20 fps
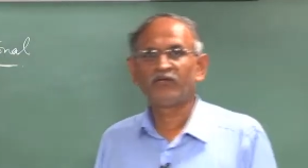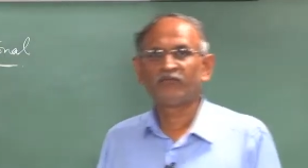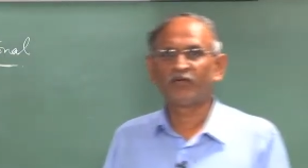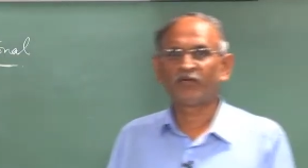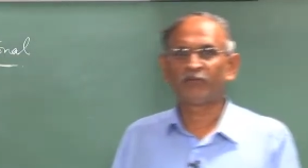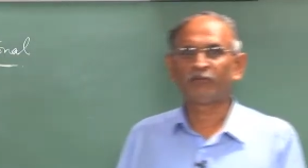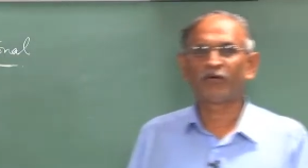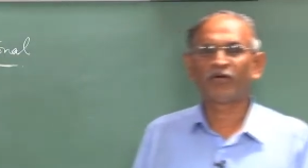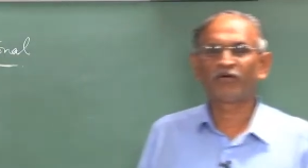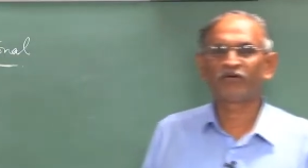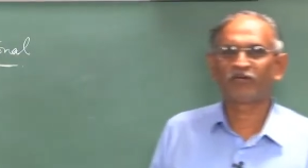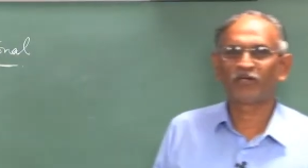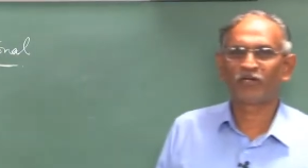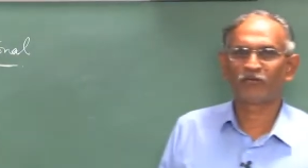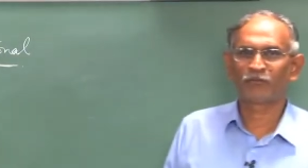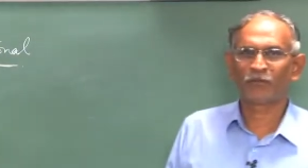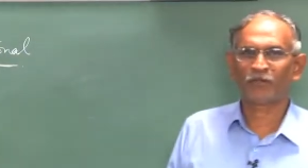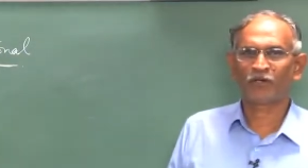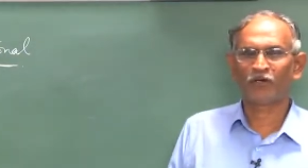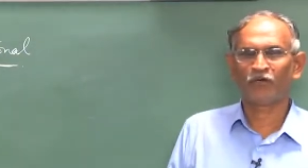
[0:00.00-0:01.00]
vibrational
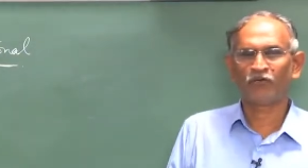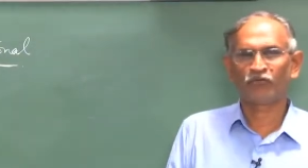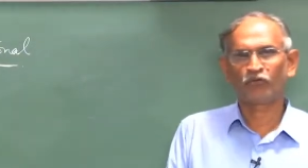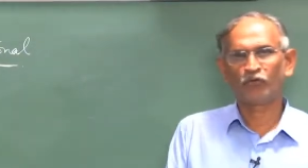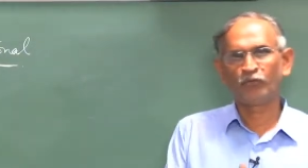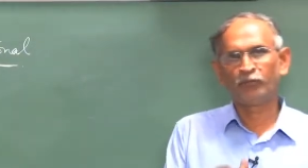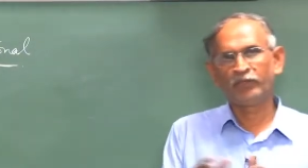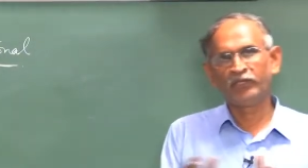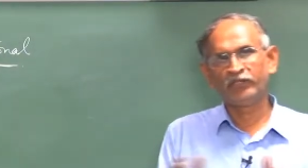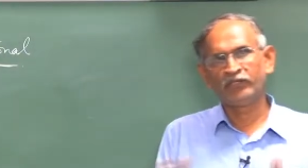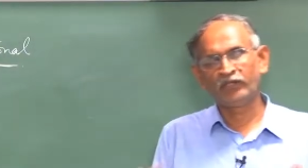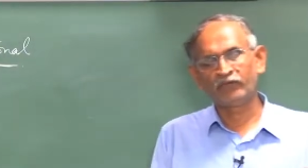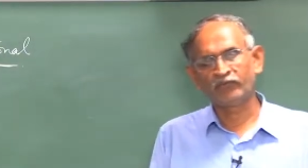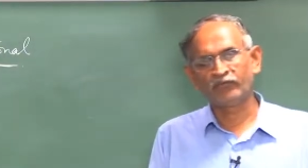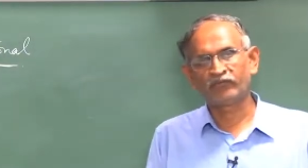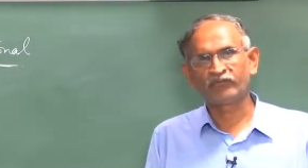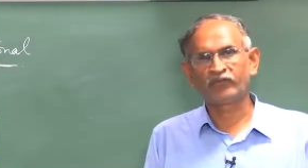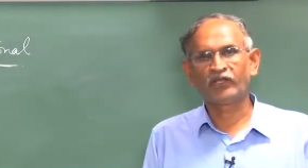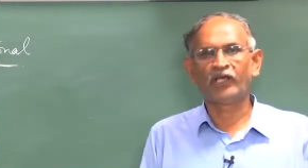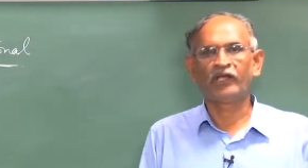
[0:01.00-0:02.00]
spectroscopy that
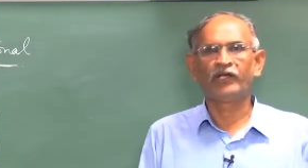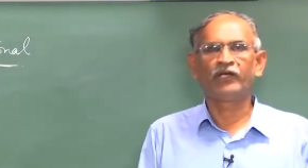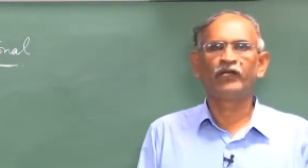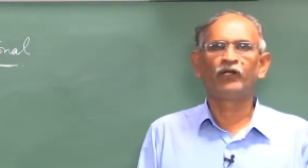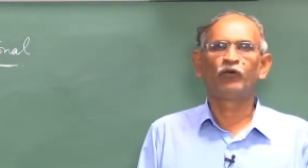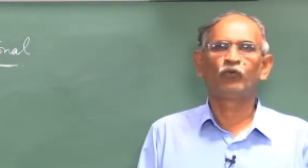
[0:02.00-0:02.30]
was carried